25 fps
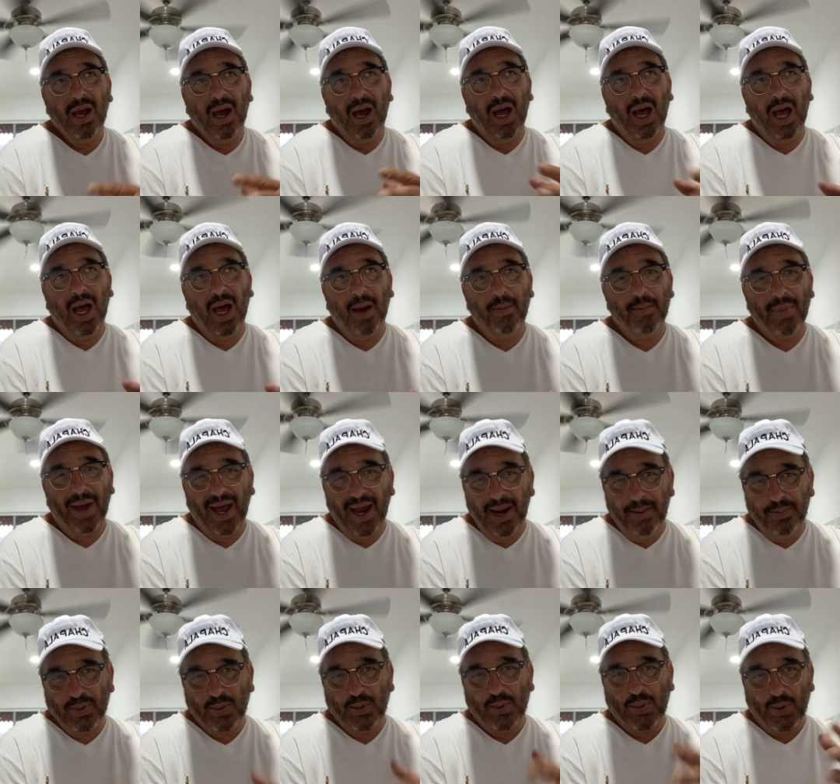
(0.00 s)

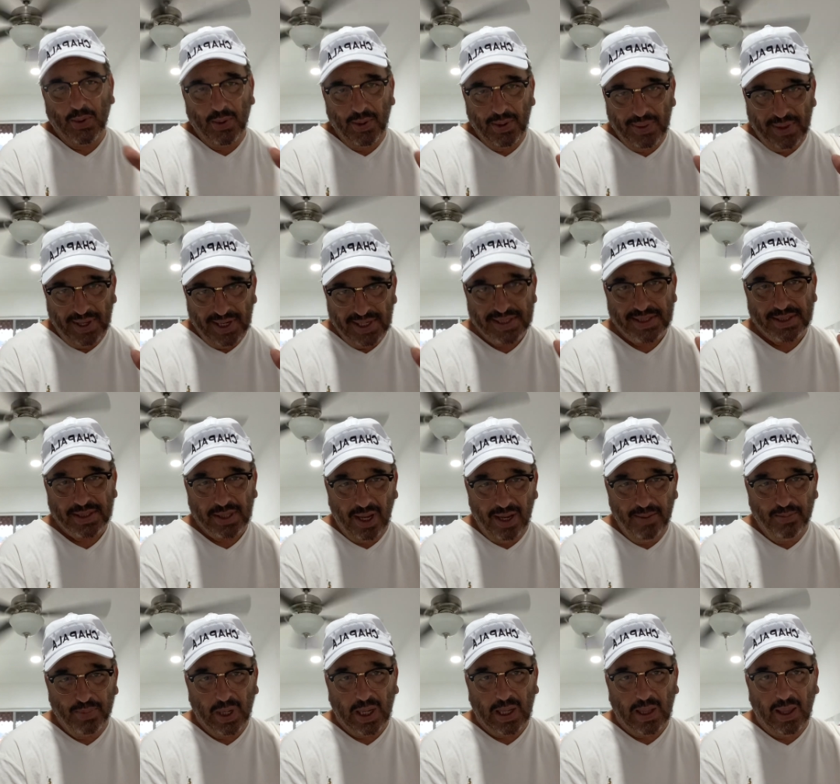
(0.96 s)
I prefer this
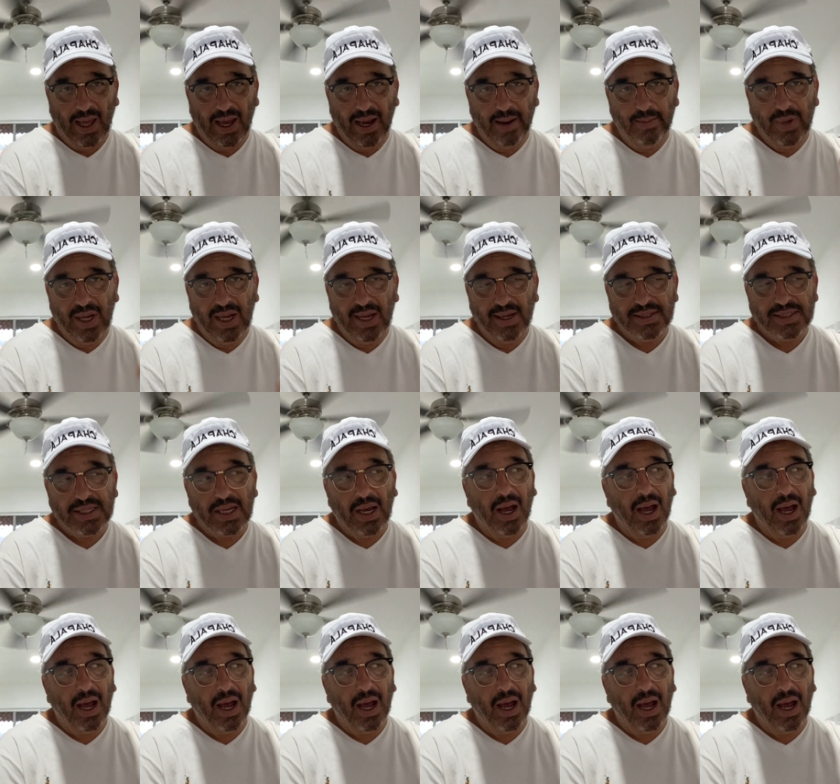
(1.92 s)
type of climate,